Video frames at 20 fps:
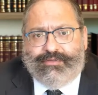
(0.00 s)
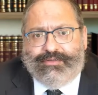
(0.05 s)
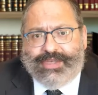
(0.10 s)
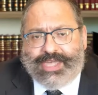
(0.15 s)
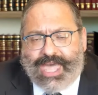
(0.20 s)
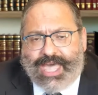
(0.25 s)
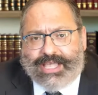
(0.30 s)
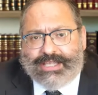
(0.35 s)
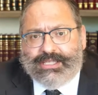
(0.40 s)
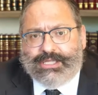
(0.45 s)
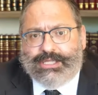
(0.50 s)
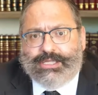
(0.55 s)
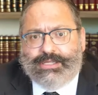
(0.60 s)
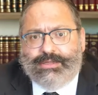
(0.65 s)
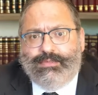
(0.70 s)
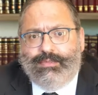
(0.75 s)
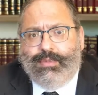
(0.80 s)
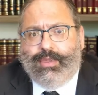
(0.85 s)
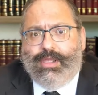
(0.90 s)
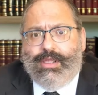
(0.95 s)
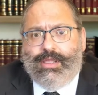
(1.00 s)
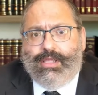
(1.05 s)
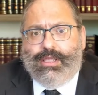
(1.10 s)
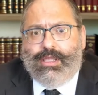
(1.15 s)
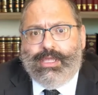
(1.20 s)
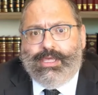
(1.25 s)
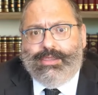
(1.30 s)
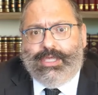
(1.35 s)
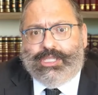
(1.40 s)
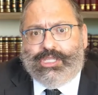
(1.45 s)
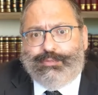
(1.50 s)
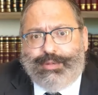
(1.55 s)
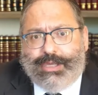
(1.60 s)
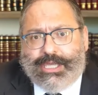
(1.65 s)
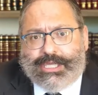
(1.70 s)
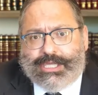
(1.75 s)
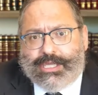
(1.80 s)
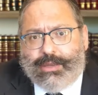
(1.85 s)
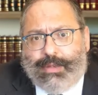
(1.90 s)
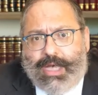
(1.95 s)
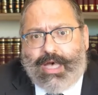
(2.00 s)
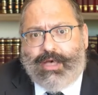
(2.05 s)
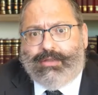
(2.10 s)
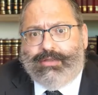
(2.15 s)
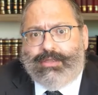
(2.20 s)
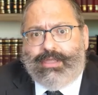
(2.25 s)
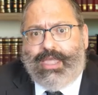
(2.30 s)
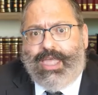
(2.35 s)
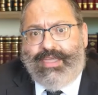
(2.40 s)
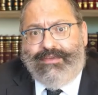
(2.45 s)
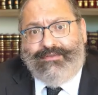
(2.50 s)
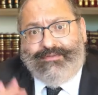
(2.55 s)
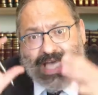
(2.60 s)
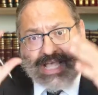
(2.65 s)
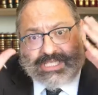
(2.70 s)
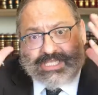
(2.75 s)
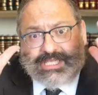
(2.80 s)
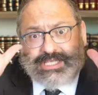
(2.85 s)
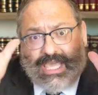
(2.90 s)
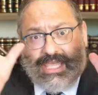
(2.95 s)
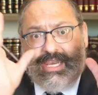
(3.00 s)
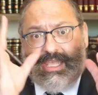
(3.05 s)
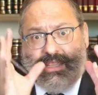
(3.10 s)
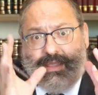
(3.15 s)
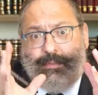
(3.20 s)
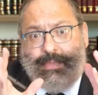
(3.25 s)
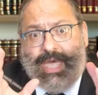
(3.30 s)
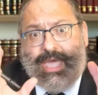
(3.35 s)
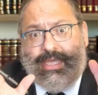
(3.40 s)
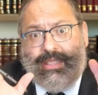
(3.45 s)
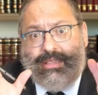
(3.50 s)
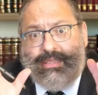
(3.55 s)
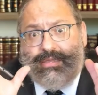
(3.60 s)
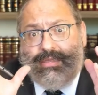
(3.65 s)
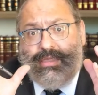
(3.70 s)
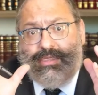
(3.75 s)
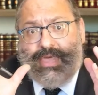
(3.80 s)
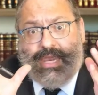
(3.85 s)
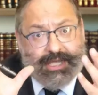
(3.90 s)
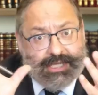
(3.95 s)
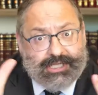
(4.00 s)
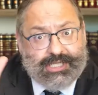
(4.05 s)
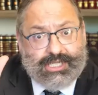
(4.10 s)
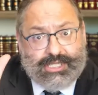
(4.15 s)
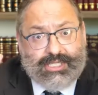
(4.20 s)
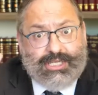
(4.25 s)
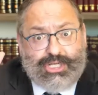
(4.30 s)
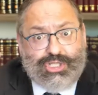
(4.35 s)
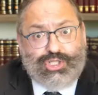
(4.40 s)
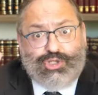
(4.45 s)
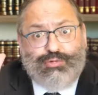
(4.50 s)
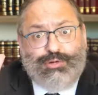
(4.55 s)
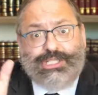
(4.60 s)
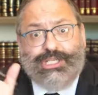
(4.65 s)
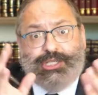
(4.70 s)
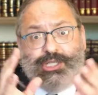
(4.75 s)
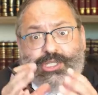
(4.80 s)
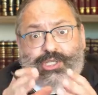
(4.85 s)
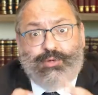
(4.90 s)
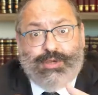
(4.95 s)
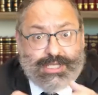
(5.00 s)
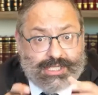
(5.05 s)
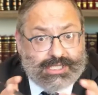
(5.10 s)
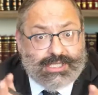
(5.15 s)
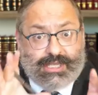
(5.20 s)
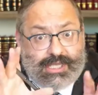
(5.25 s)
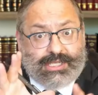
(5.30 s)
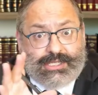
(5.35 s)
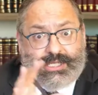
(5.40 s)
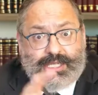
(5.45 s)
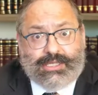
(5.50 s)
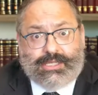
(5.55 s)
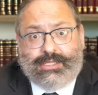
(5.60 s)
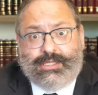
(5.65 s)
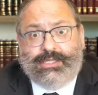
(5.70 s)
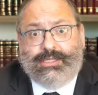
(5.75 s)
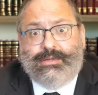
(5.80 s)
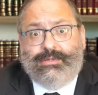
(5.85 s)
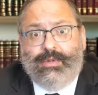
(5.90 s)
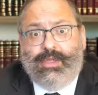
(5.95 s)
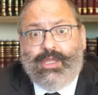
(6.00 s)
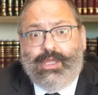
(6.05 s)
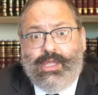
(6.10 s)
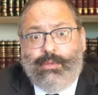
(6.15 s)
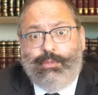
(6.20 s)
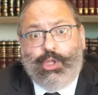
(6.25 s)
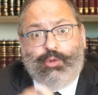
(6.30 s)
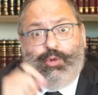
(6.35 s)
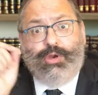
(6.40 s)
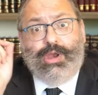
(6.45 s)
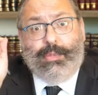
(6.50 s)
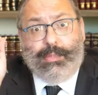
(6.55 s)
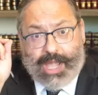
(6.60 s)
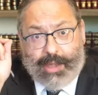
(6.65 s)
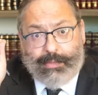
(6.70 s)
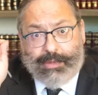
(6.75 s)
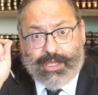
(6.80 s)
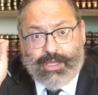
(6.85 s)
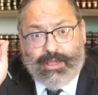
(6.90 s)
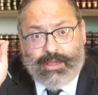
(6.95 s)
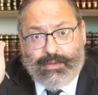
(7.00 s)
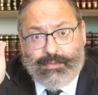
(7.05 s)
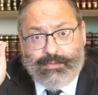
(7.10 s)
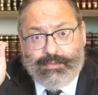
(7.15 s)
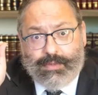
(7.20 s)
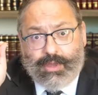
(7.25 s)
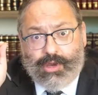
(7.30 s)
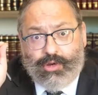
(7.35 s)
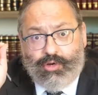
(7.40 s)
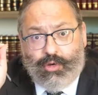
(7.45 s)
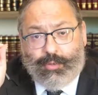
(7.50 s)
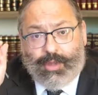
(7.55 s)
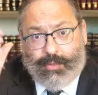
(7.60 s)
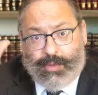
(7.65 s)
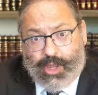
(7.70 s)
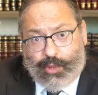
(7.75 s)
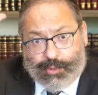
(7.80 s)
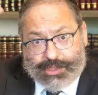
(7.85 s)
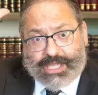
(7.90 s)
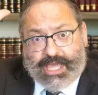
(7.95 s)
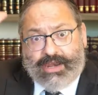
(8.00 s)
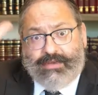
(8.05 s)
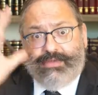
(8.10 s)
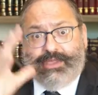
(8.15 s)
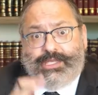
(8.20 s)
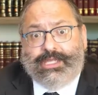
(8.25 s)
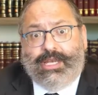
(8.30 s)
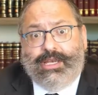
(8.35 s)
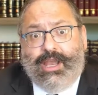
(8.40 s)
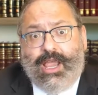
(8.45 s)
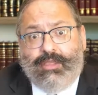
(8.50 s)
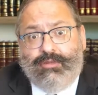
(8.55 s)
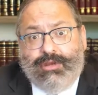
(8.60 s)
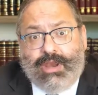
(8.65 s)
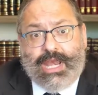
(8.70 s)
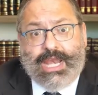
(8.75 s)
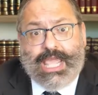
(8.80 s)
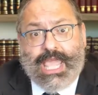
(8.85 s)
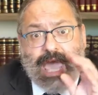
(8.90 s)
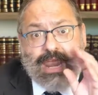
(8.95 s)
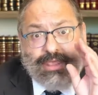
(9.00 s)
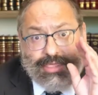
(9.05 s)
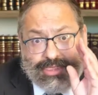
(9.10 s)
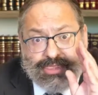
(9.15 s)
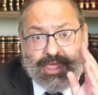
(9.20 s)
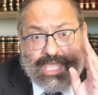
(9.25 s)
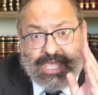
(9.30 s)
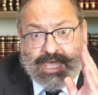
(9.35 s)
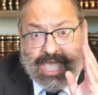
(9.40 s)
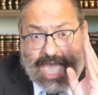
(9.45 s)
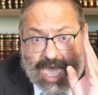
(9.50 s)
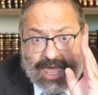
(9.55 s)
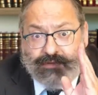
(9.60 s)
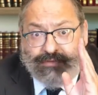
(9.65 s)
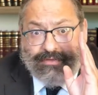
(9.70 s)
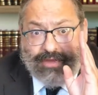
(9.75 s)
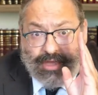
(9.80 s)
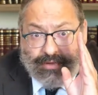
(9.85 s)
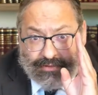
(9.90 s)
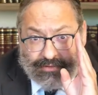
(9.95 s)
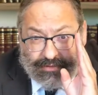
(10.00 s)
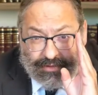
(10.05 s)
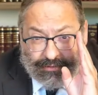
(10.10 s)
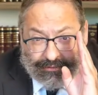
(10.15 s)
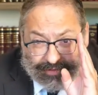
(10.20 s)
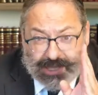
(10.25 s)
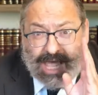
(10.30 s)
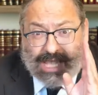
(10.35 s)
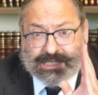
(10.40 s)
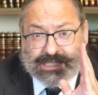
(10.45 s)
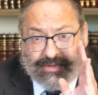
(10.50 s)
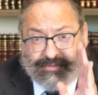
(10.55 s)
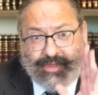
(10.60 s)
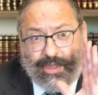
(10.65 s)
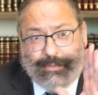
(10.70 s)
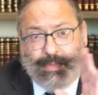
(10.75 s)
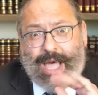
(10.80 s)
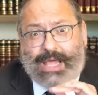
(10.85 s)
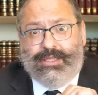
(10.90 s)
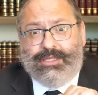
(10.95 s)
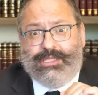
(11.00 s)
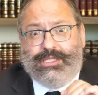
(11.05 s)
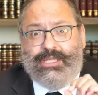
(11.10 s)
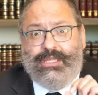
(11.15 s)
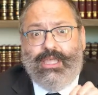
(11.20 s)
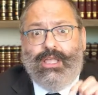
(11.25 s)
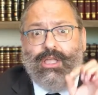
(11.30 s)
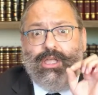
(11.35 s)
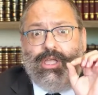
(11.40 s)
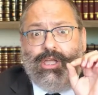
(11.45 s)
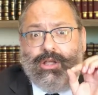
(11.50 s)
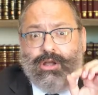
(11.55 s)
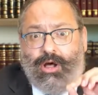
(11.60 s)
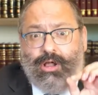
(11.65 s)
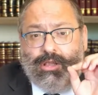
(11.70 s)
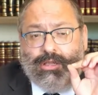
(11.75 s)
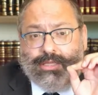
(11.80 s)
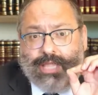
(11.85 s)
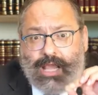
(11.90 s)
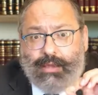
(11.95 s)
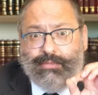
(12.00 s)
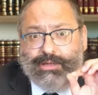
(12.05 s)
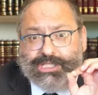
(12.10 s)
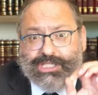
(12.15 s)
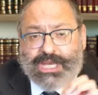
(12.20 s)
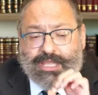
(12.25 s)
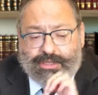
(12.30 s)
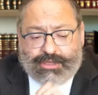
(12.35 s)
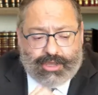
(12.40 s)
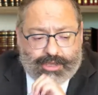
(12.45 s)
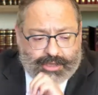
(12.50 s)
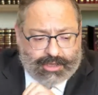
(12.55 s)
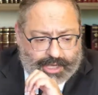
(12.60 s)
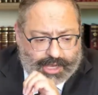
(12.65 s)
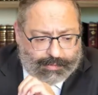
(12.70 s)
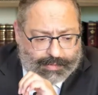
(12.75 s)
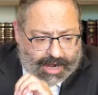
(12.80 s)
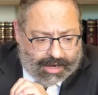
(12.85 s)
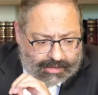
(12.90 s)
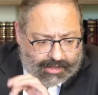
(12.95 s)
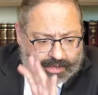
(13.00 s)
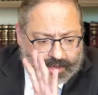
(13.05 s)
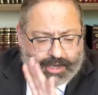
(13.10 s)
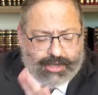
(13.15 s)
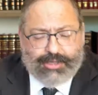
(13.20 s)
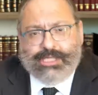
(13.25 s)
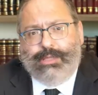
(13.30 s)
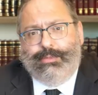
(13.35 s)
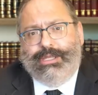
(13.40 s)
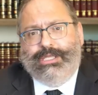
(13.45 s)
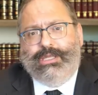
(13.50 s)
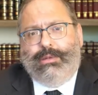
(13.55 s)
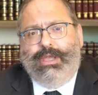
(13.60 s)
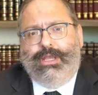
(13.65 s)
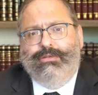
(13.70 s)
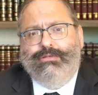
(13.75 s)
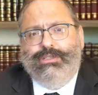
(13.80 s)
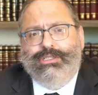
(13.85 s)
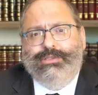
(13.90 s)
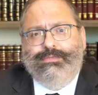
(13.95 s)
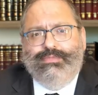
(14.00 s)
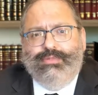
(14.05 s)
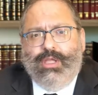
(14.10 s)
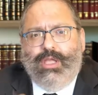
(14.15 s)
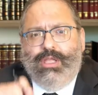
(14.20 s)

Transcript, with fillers: Chavches that speaks about a fascinating debate that existed in Jewish history. It still exists between Rabbi Gamliel. Rabbi Gamliel was the head of the Sanhedrin, and he had a, he had a, a, a philosophy, a policy. called Talmud Shein Samedrash.